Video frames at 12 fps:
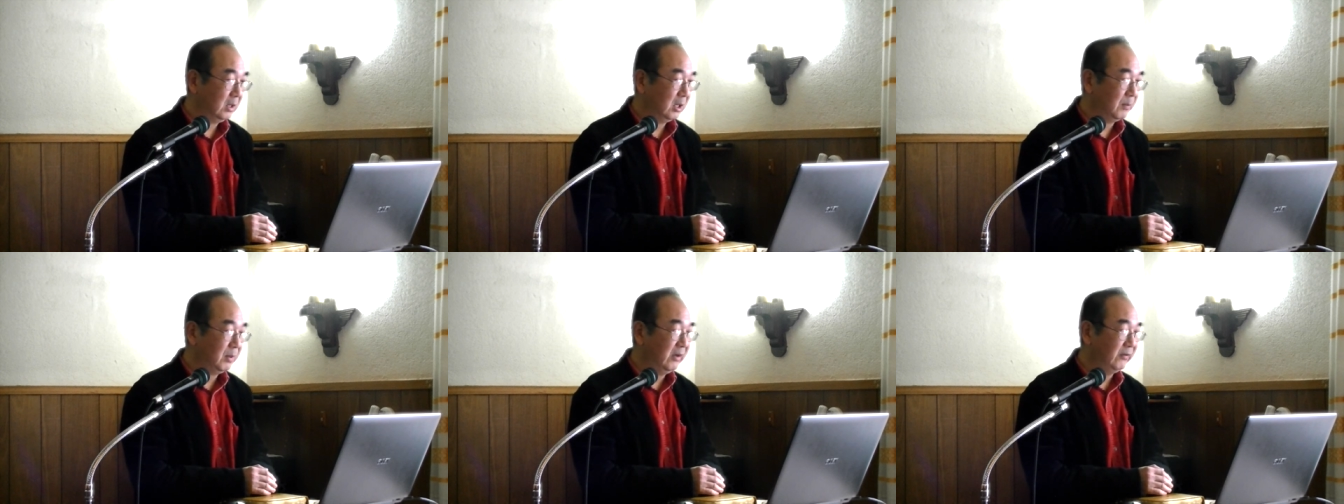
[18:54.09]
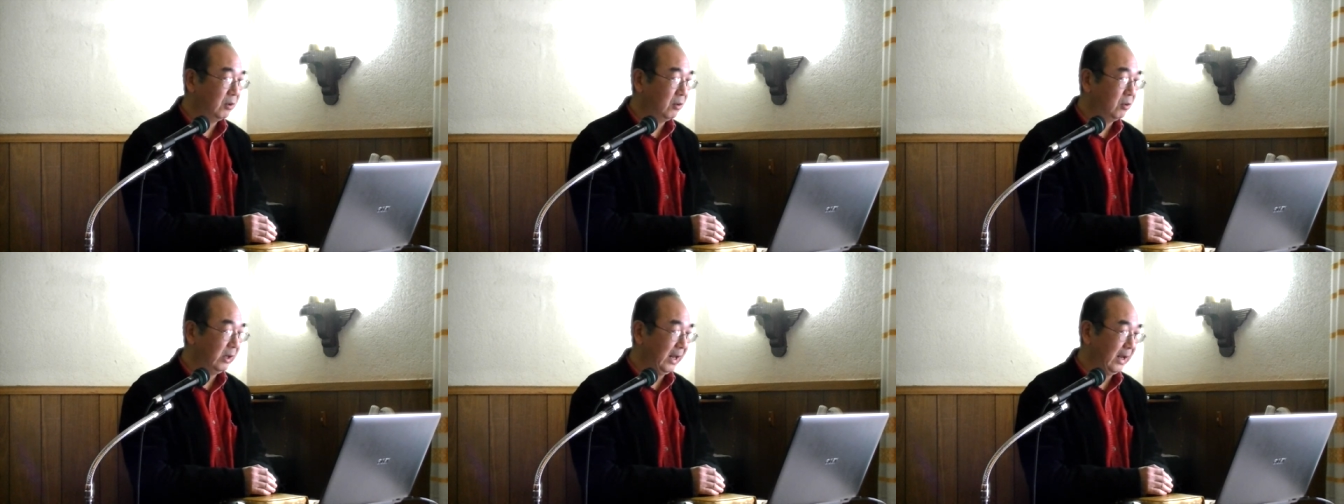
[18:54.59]
Above
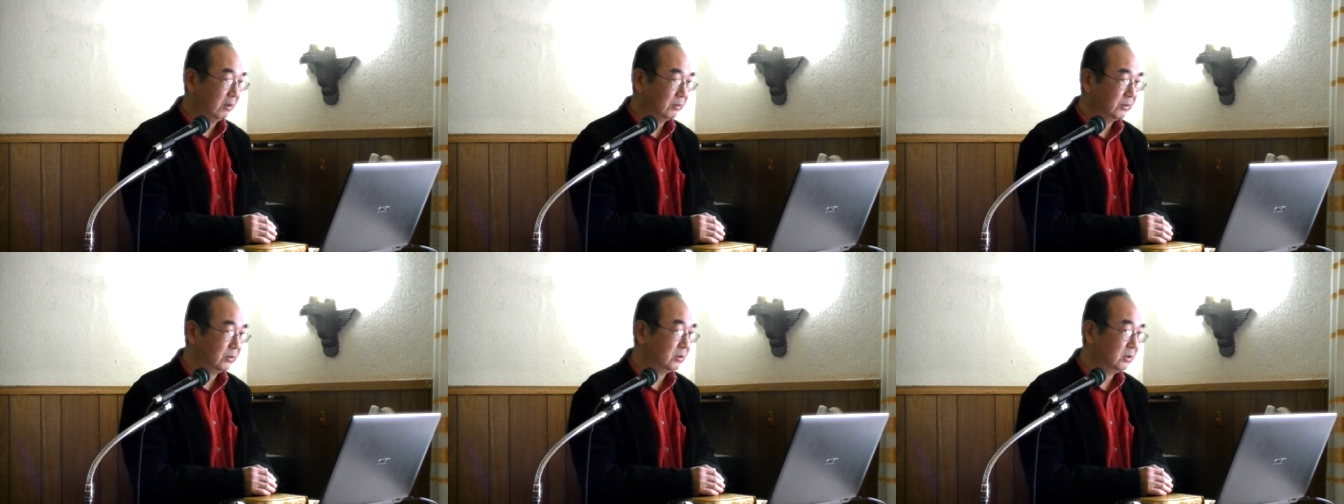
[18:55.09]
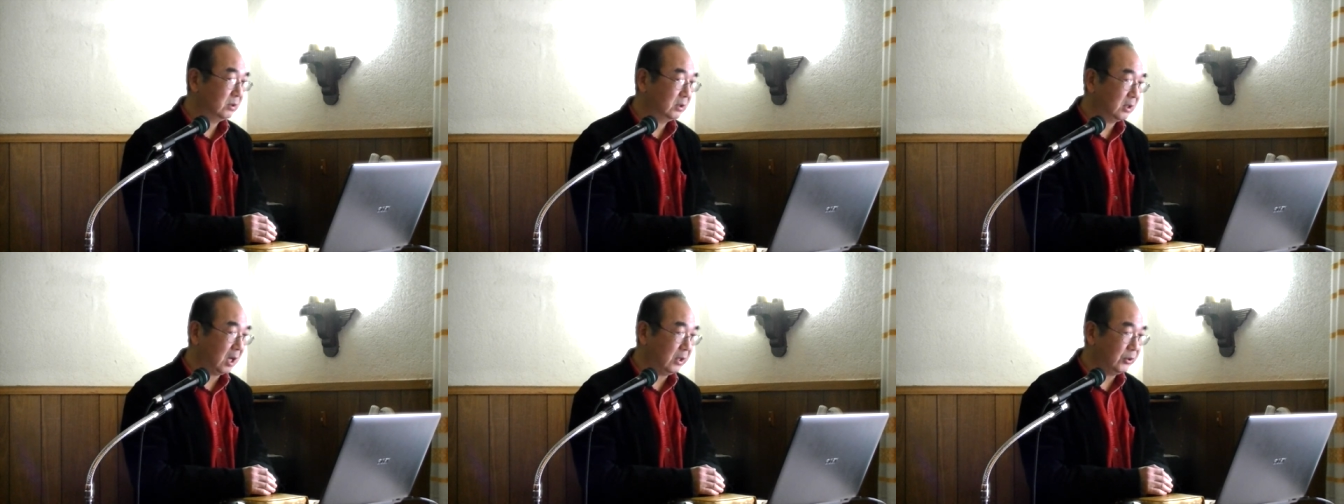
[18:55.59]
all else,
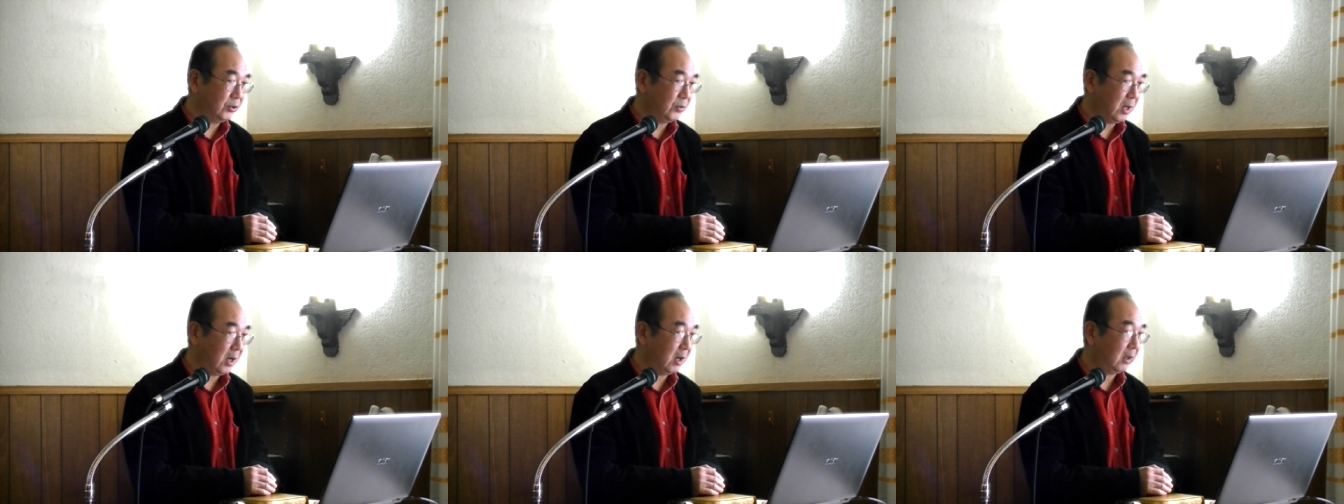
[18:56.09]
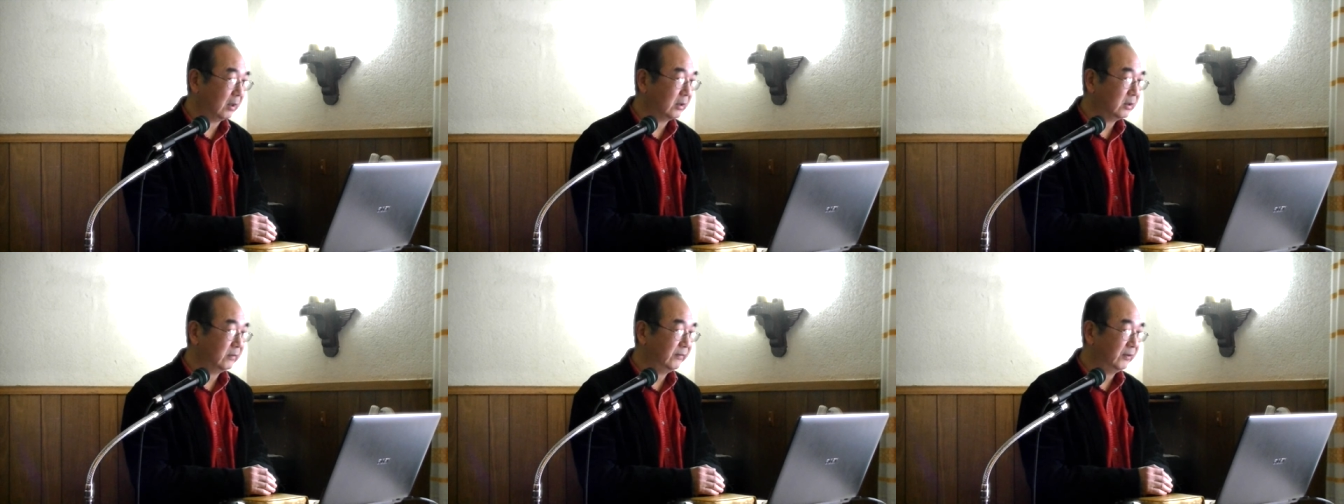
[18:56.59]
guard your
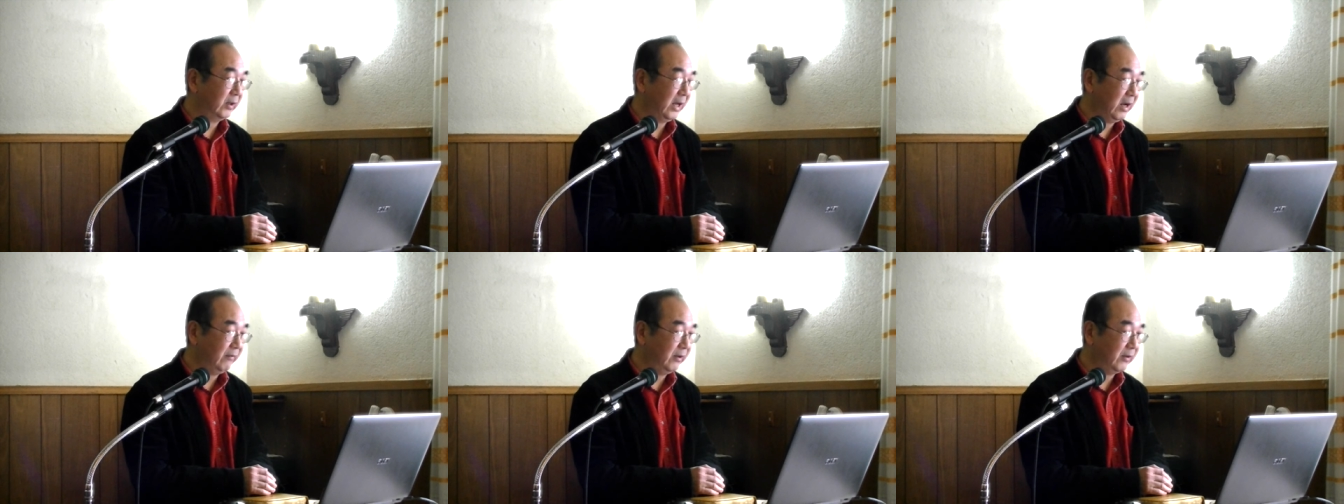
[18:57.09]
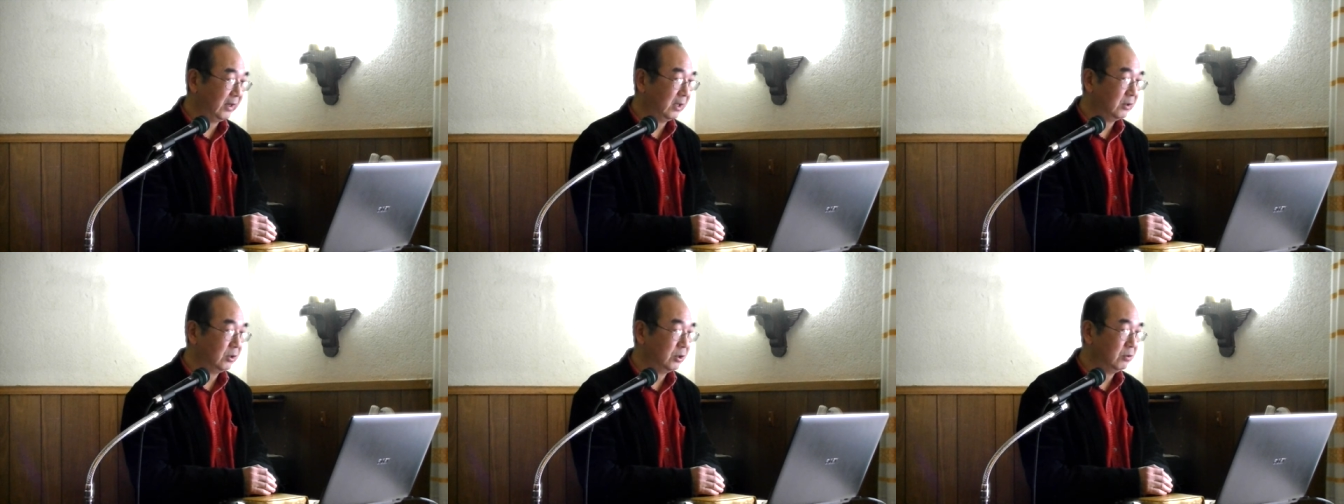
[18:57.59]
heart, for
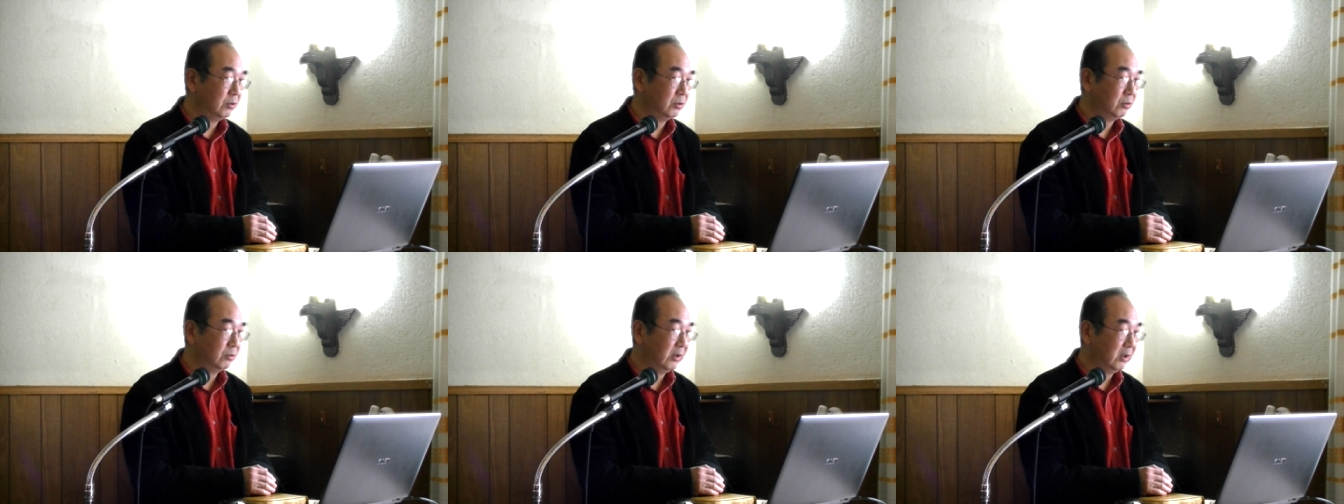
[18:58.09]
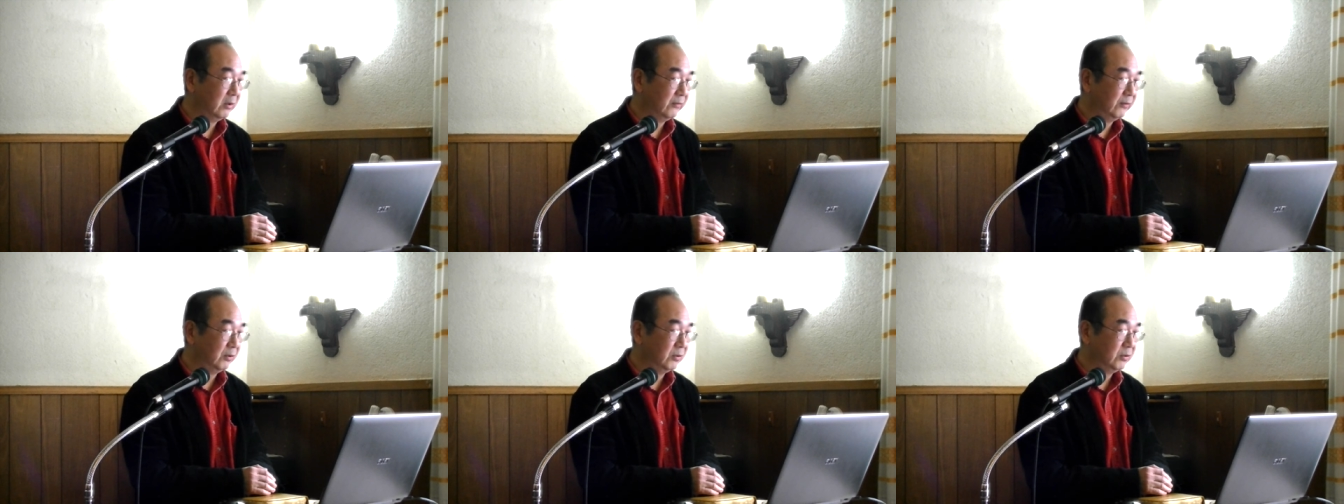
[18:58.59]
everything you do
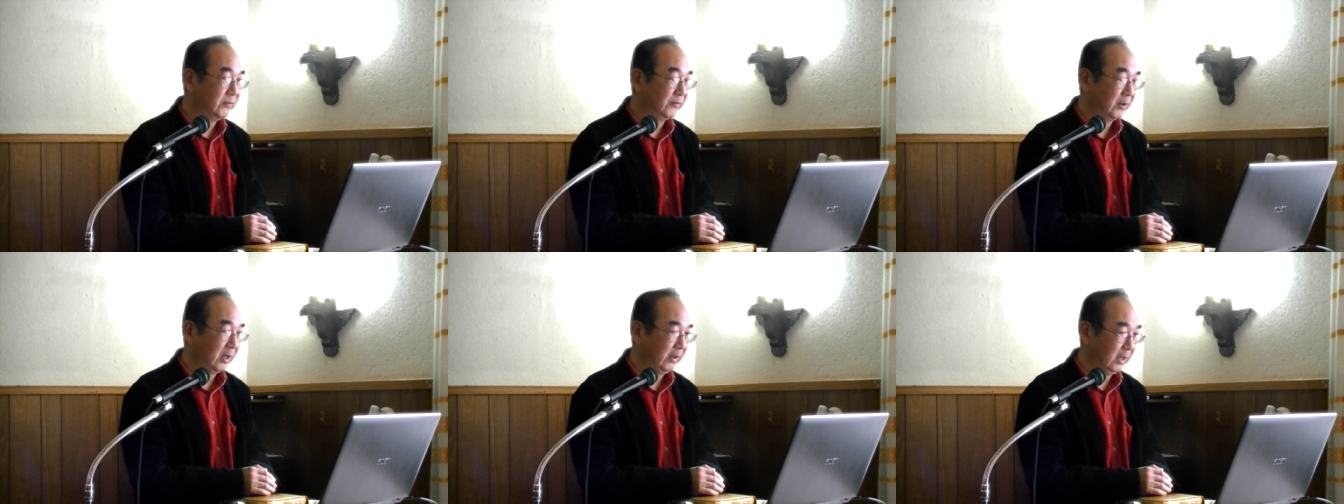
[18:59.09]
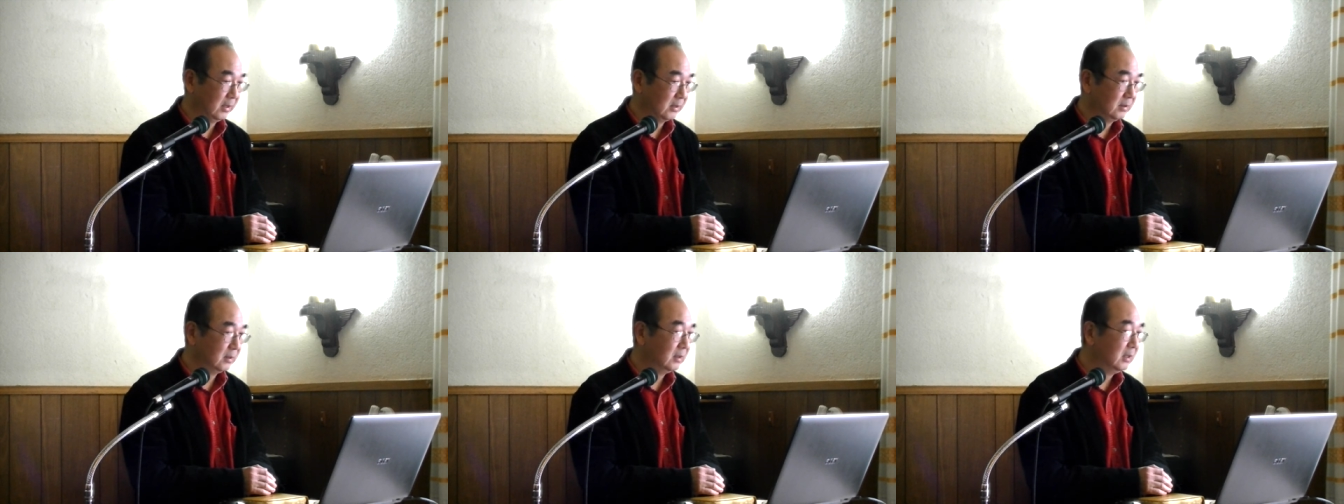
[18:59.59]
flows from
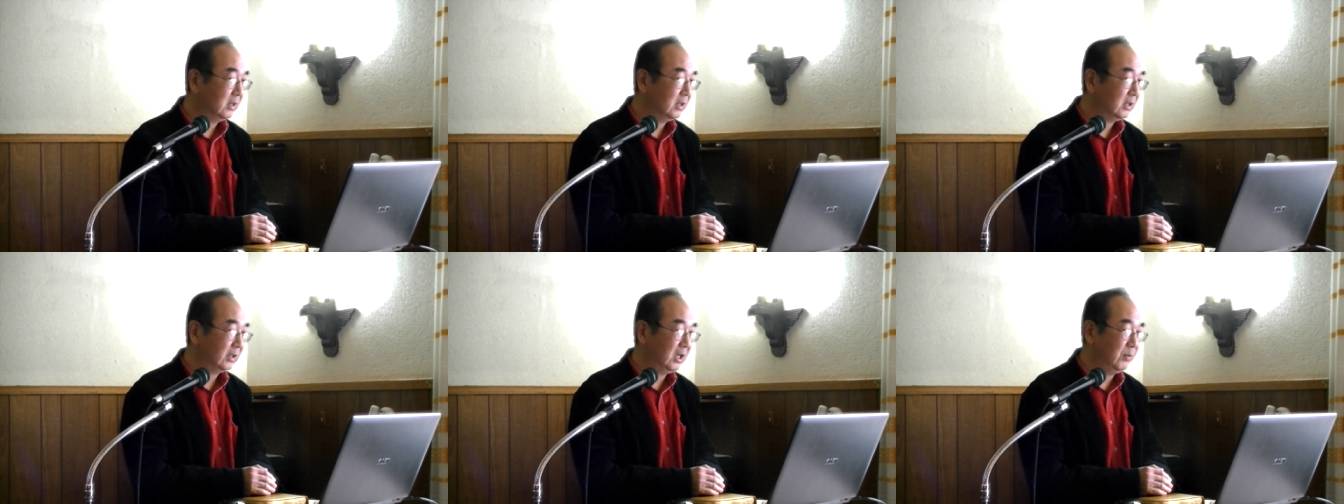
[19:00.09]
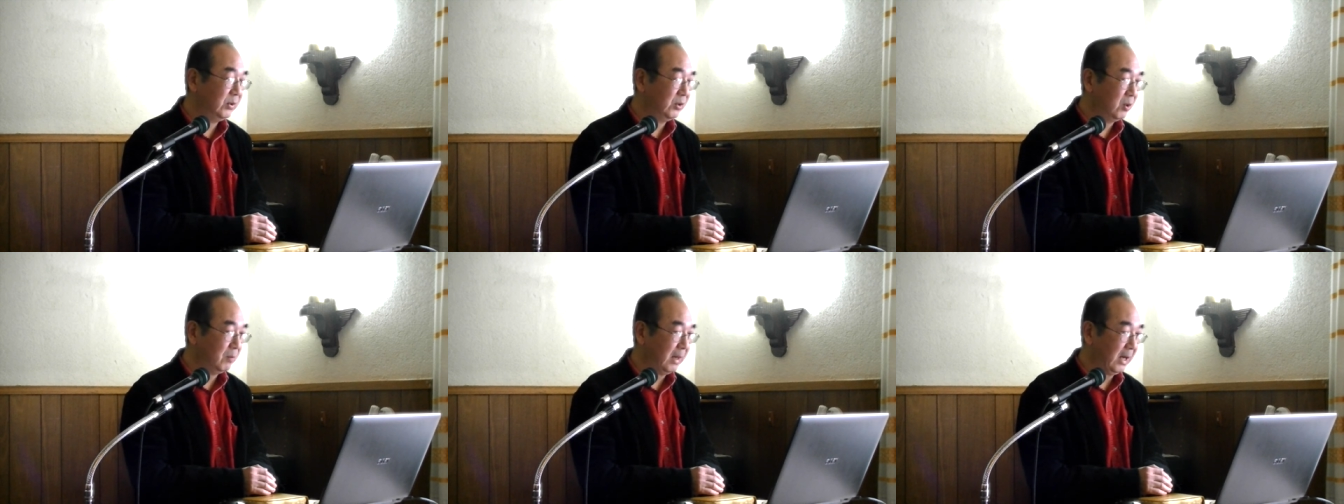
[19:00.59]
it. Keep
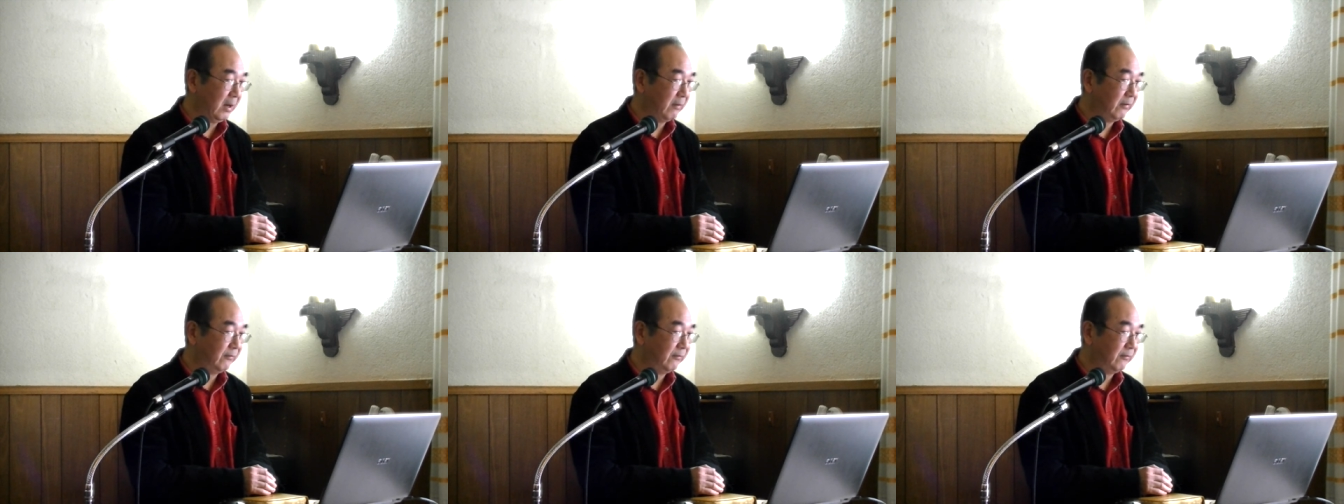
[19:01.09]
your mouth